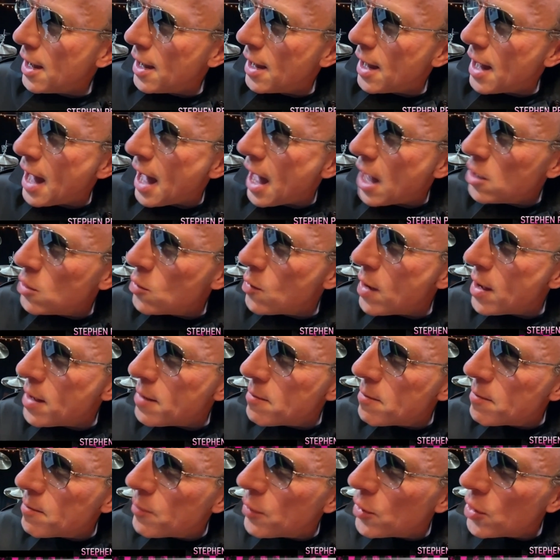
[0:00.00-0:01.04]
how do I
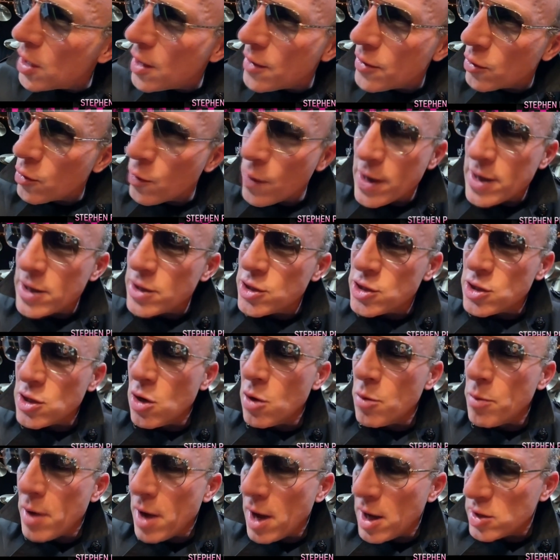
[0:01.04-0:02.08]
put on the greatest
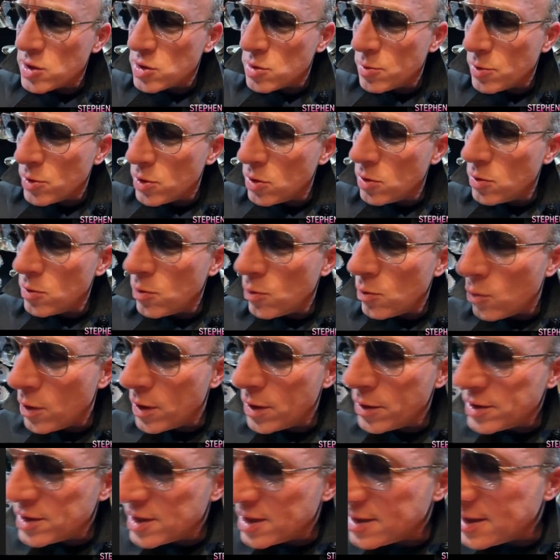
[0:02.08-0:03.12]
show possible? What
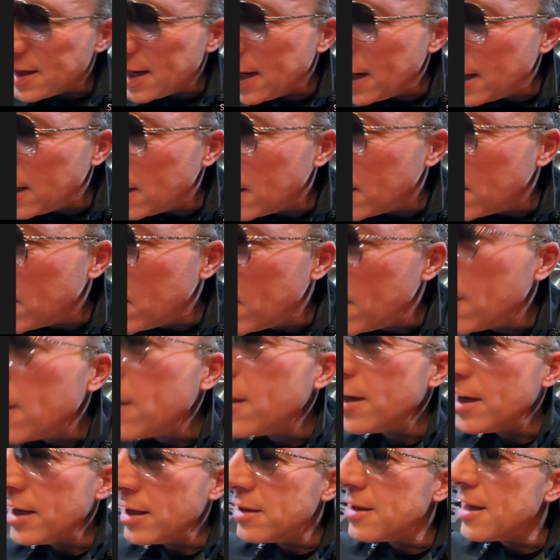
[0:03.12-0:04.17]
does it take?
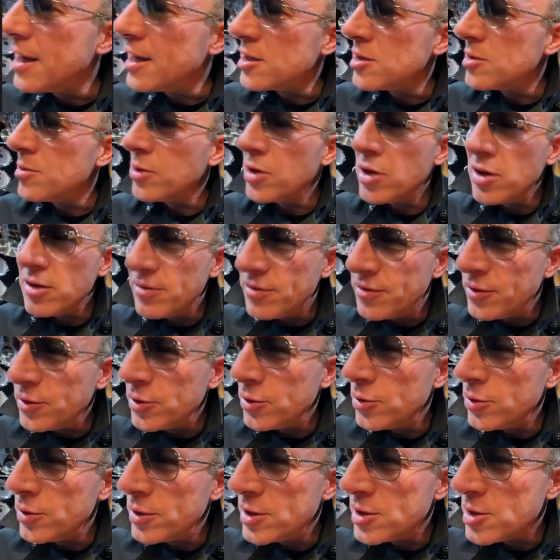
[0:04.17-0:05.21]
It takes some good
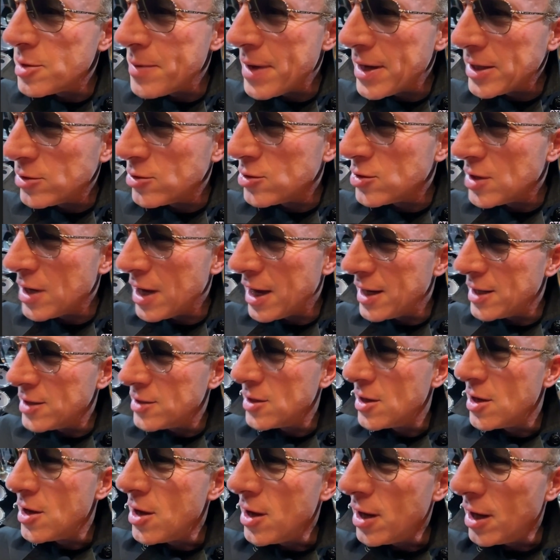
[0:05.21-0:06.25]
food and some
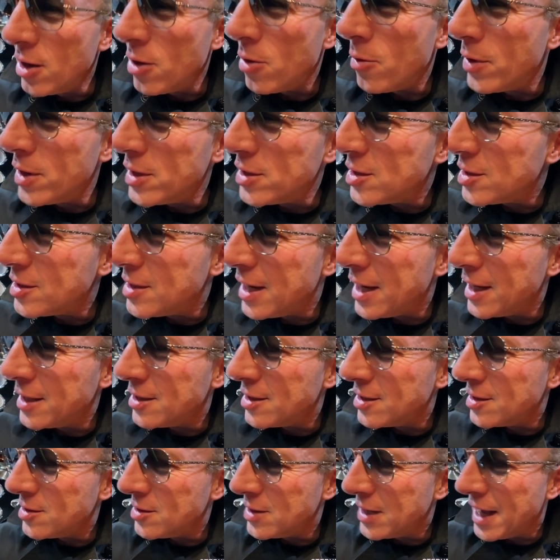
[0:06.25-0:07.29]
exercise. What does it take
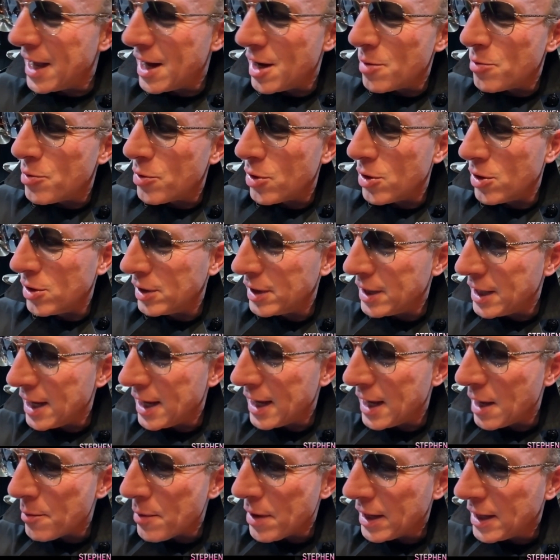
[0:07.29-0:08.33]
to get up early
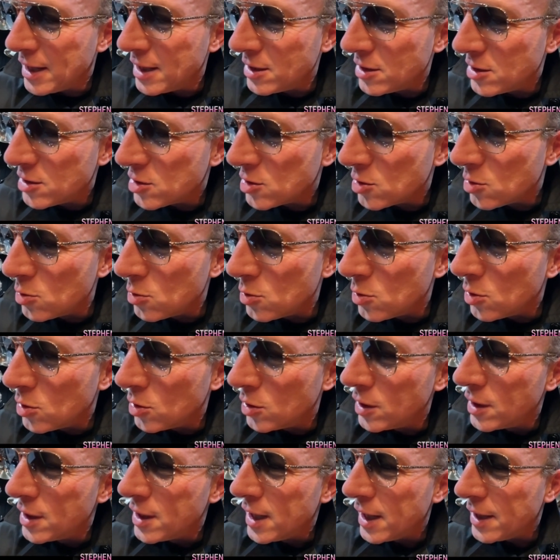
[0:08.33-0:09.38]
and get my kid to
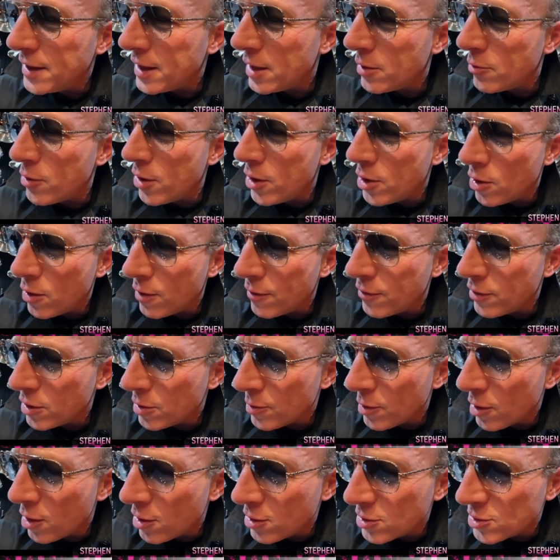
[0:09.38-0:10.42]
school and then run over to
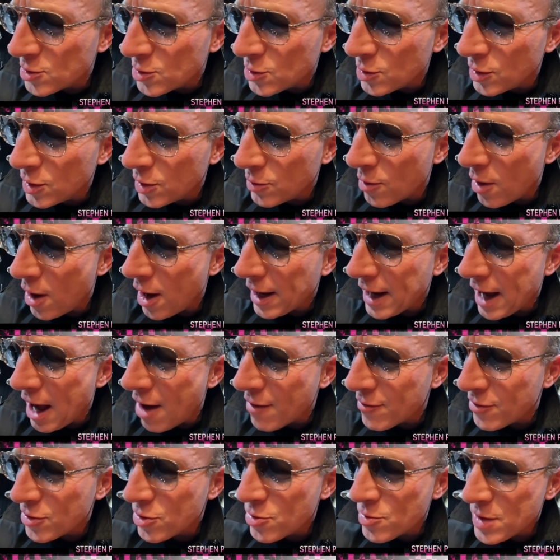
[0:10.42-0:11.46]
rehearsal and rock
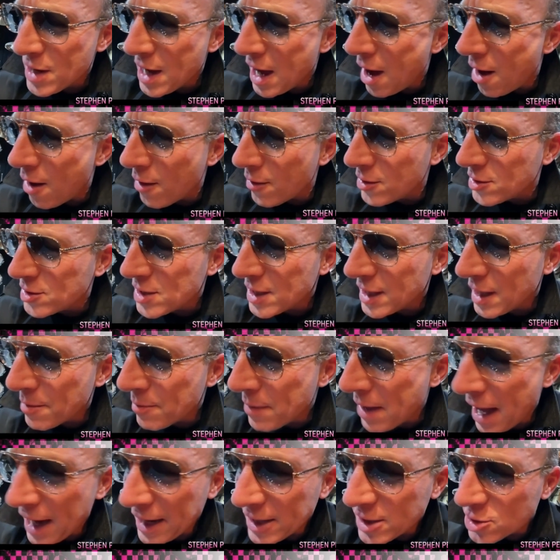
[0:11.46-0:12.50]
out for 3 hours and get
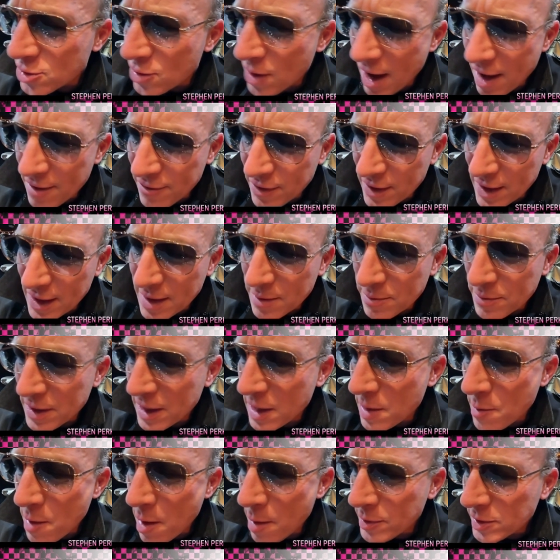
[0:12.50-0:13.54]
back in traffic and pick
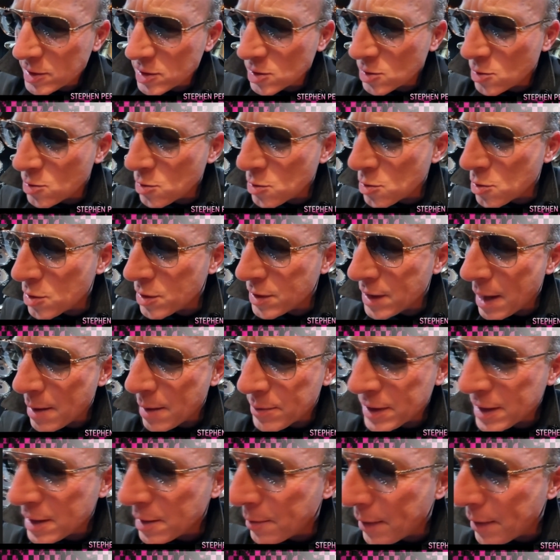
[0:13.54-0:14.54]
them up at school and not be in a